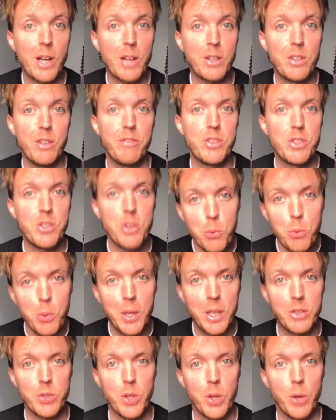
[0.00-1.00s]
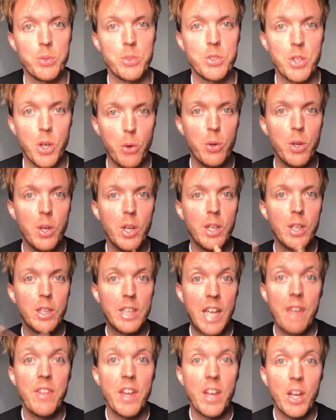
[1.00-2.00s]
active for 2 weeks though, so
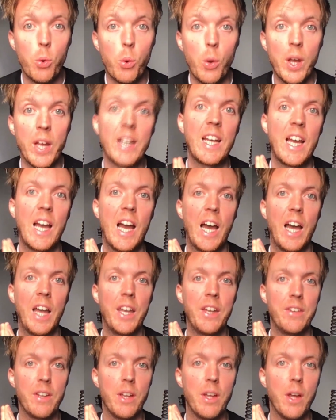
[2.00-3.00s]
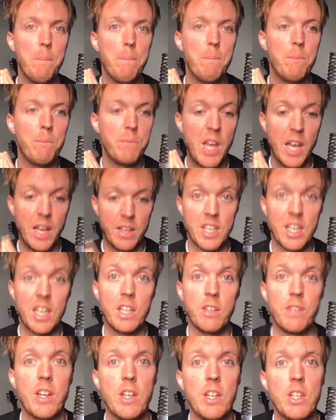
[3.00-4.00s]
get there quick and take
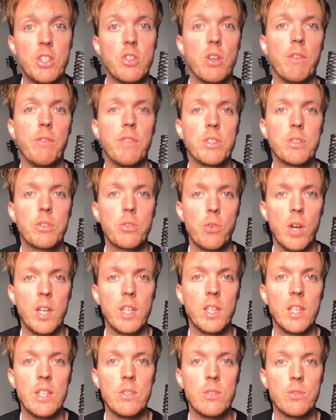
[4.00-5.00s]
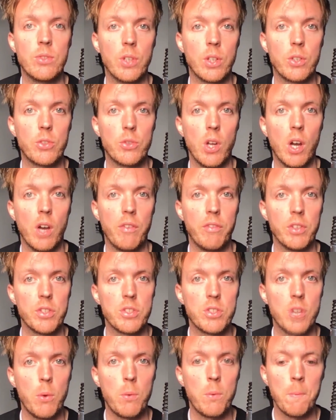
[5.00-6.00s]
advantage of this great introductory offer.
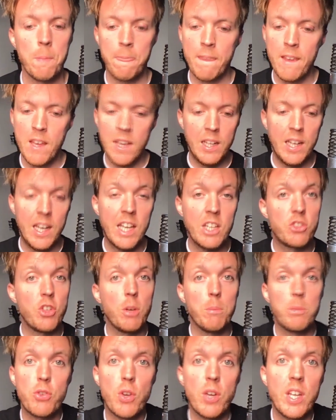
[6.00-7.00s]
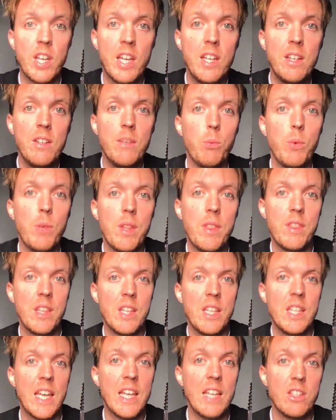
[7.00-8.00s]
So let's jump straight in with
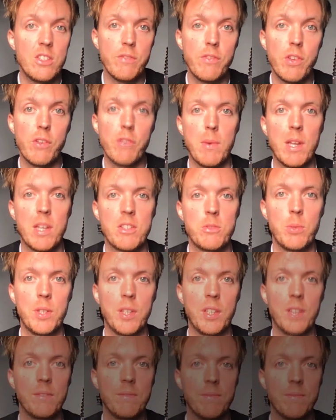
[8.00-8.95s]
the interview from last week.